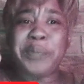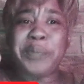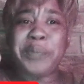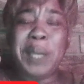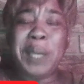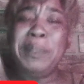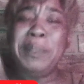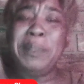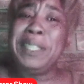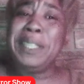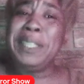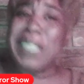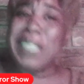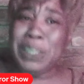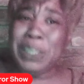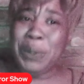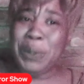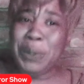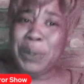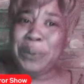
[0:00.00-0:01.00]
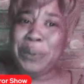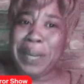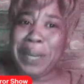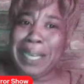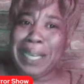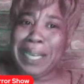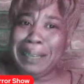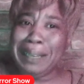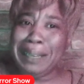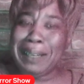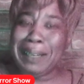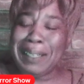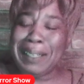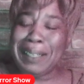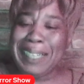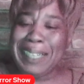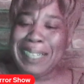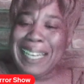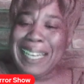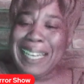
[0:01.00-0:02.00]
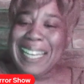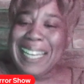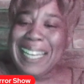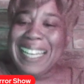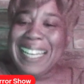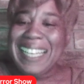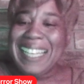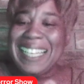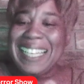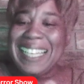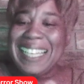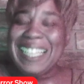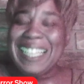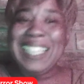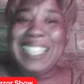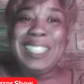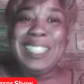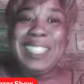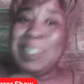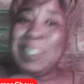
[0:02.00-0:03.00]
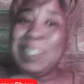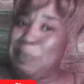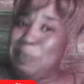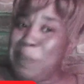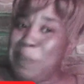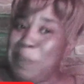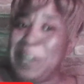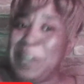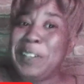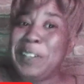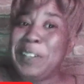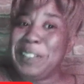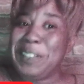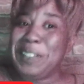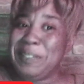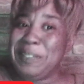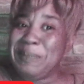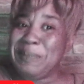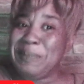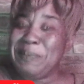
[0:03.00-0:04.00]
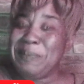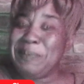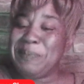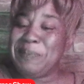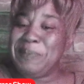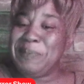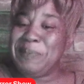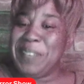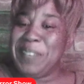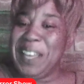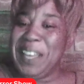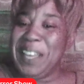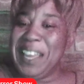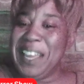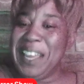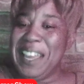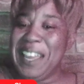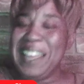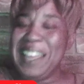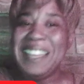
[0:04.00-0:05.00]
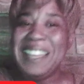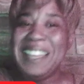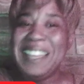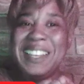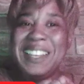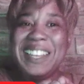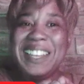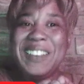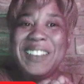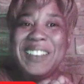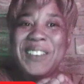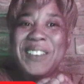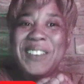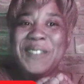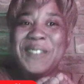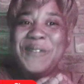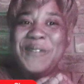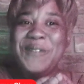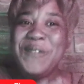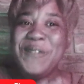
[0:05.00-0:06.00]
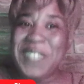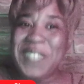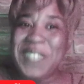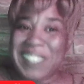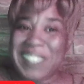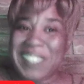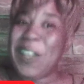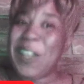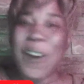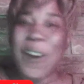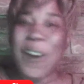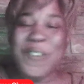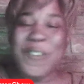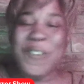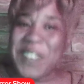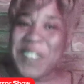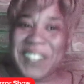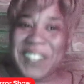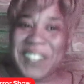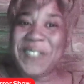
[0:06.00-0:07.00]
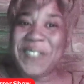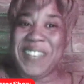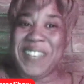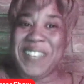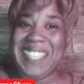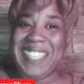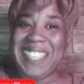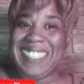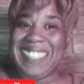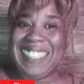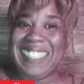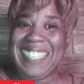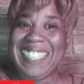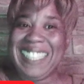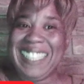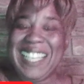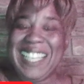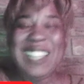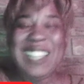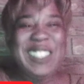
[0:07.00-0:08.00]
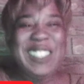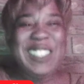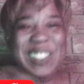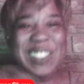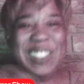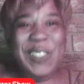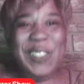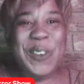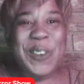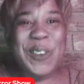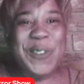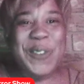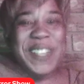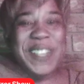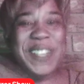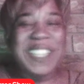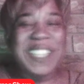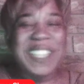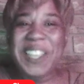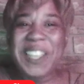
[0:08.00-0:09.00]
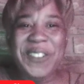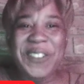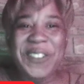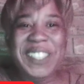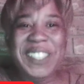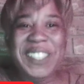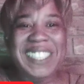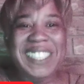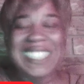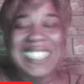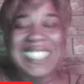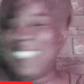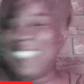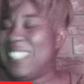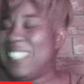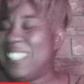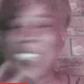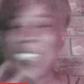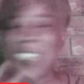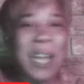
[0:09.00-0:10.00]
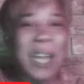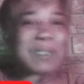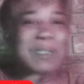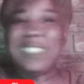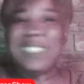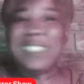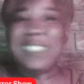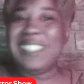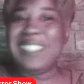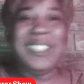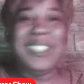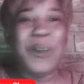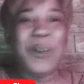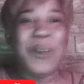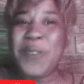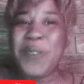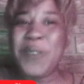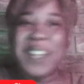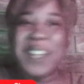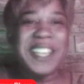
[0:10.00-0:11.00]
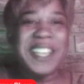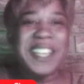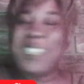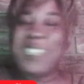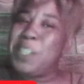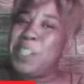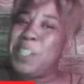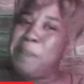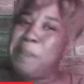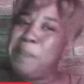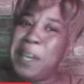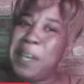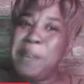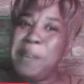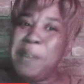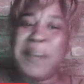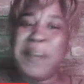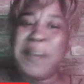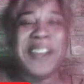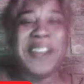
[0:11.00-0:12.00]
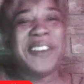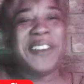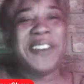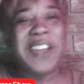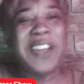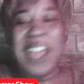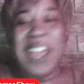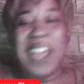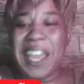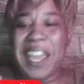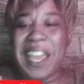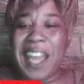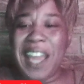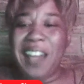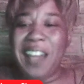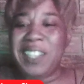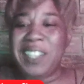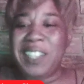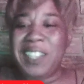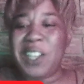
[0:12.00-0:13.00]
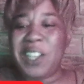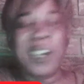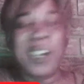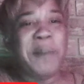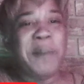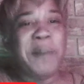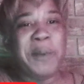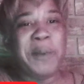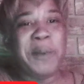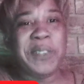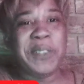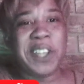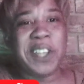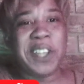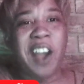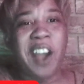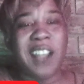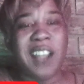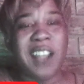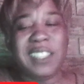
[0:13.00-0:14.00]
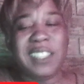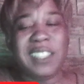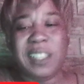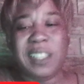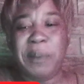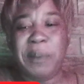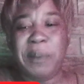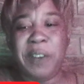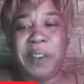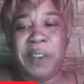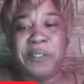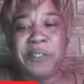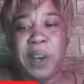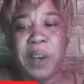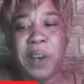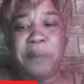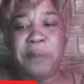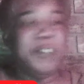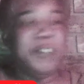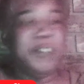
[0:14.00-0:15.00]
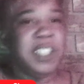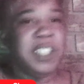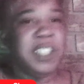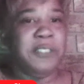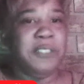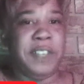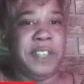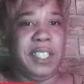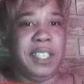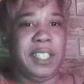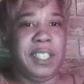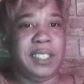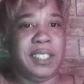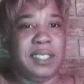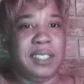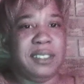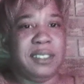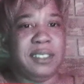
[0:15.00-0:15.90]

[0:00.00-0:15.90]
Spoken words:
But this one right here is bigger, and it's called Vic Effects. So give us a synopsis, a little rundown, the shebang bang, and how did y'all come up with the concept of Vic Effects?